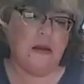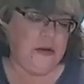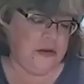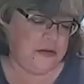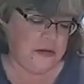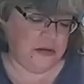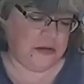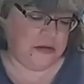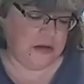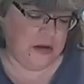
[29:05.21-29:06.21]
This
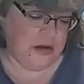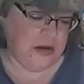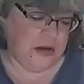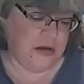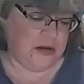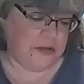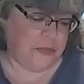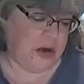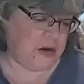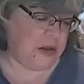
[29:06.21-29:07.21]
is a
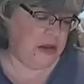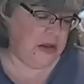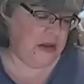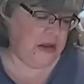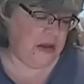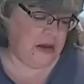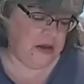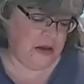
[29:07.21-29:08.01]
sparkly